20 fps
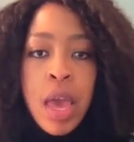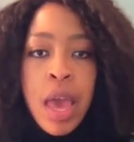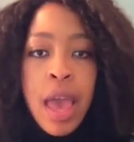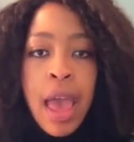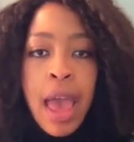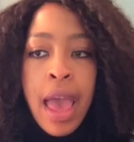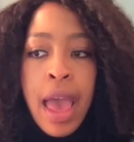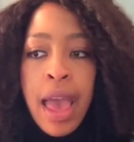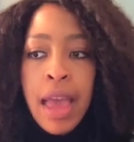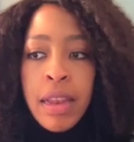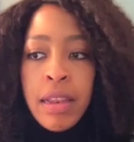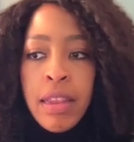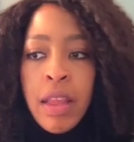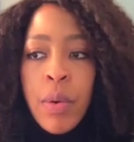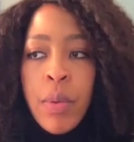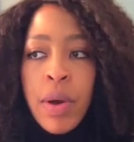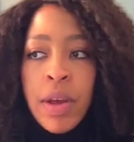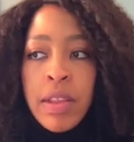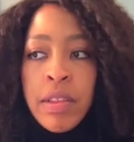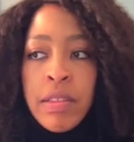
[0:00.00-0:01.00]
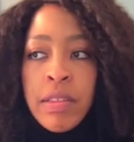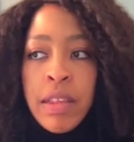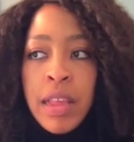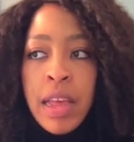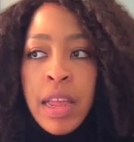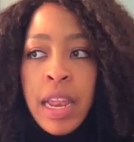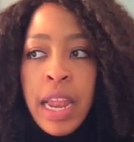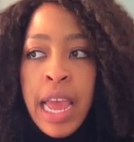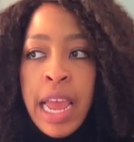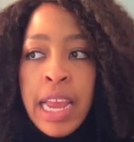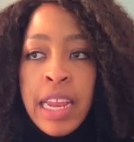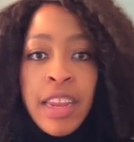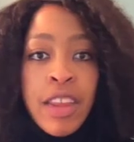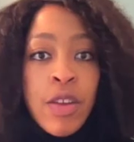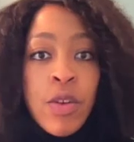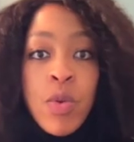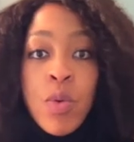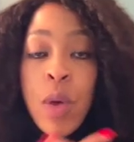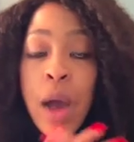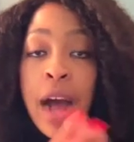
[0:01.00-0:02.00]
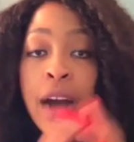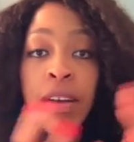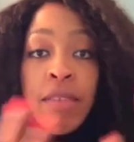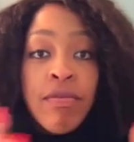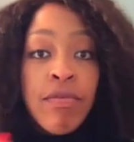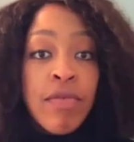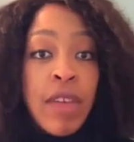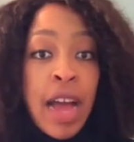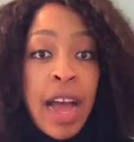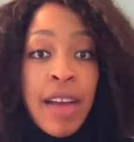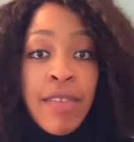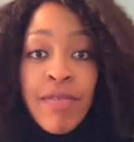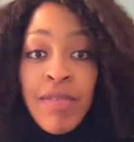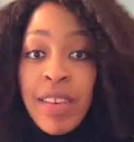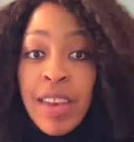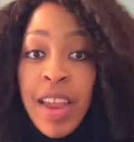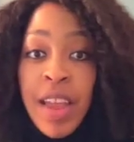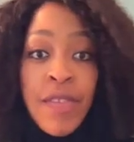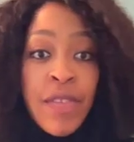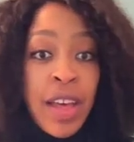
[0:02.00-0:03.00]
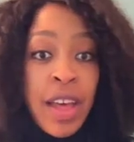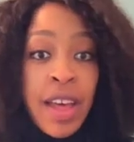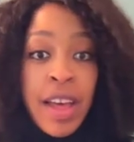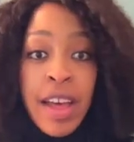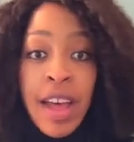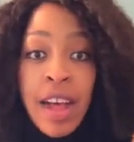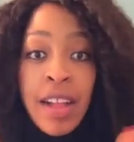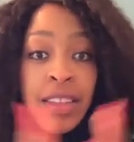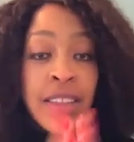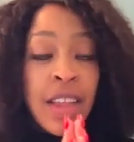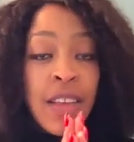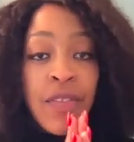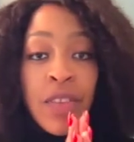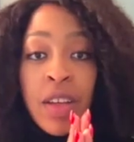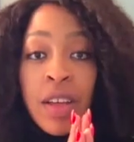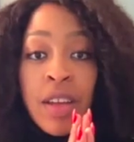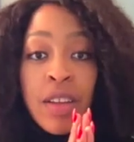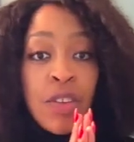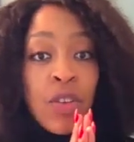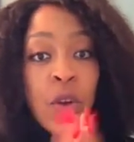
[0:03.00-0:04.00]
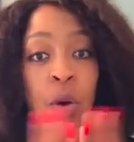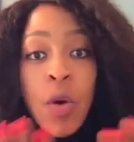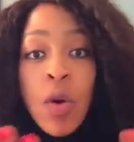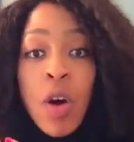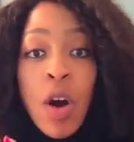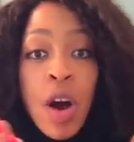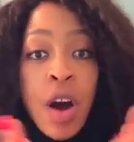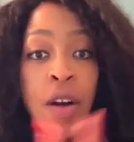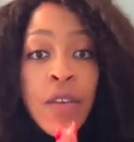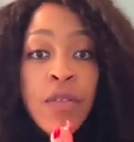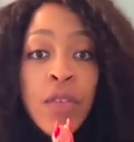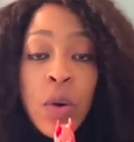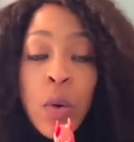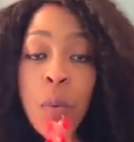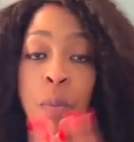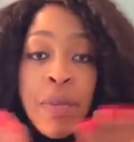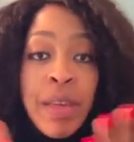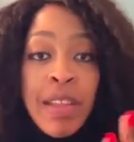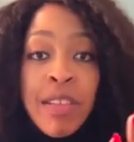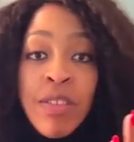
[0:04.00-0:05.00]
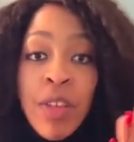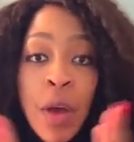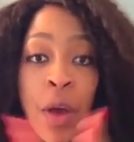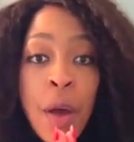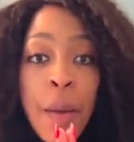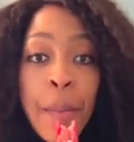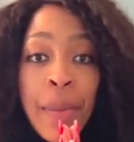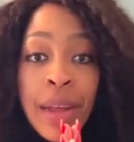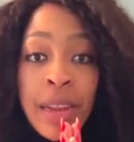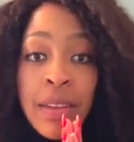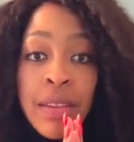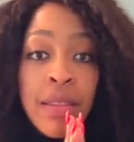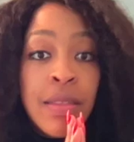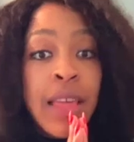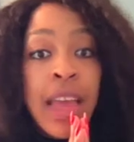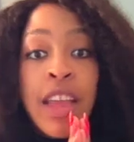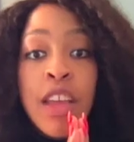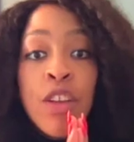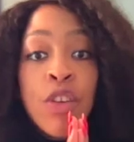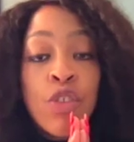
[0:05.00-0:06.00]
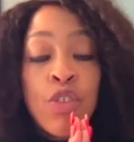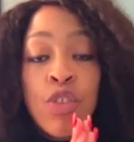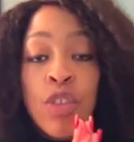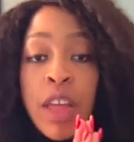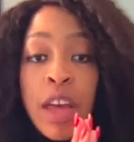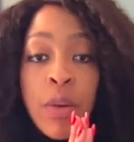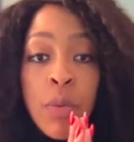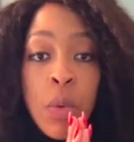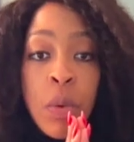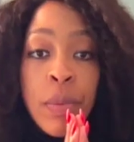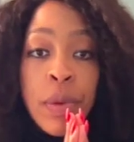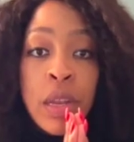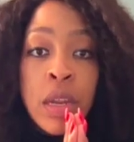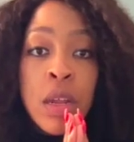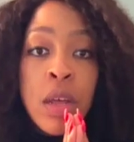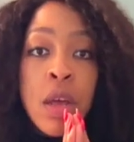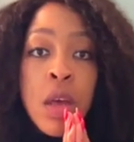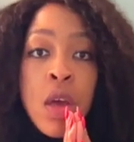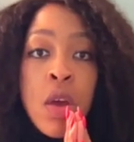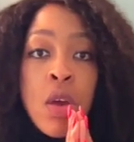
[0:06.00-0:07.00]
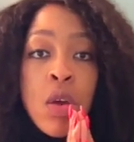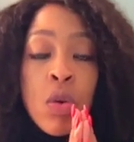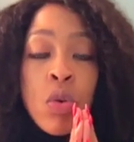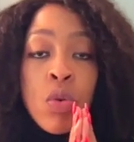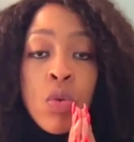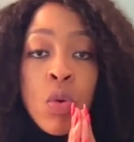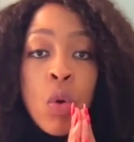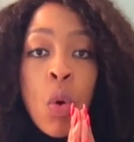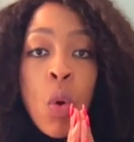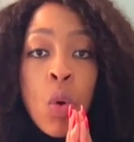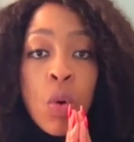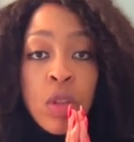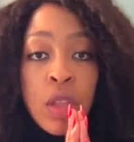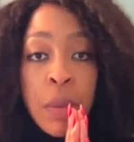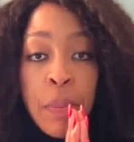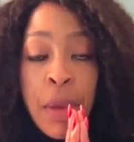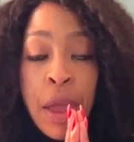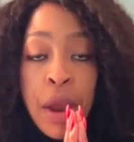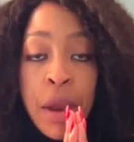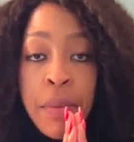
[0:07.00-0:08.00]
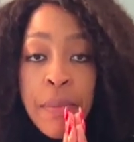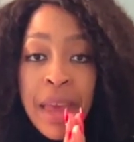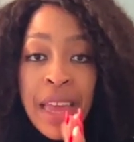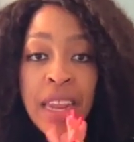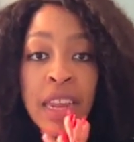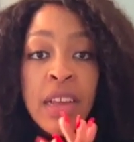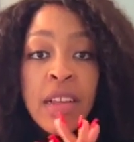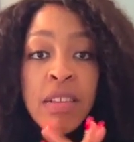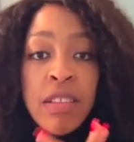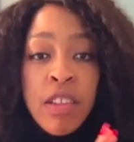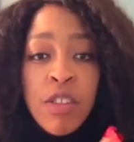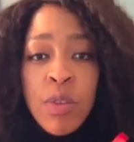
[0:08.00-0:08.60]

And there was a lady who I'll never know of or meet her, but thank you to that woman who called the paramedics.